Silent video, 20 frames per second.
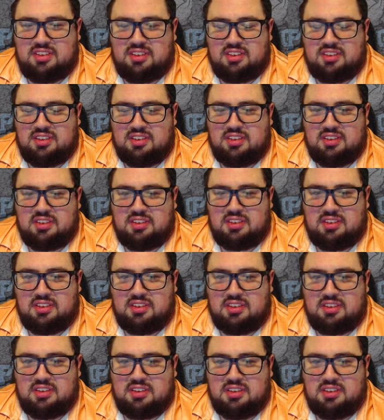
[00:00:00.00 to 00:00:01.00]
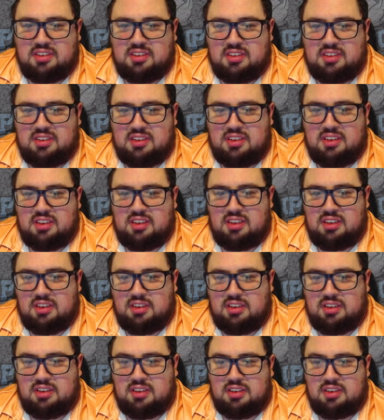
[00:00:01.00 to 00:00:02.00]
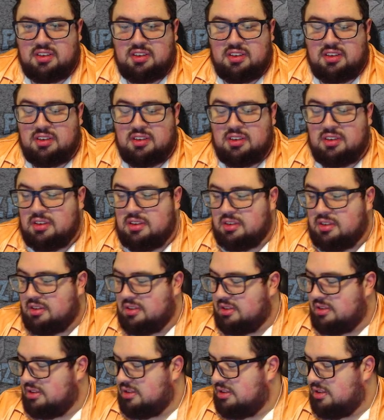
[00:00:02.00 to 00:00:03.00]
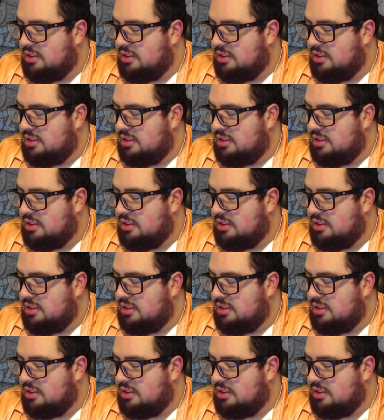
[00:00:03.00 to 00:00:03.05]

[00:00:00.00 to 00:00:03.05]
[no speech]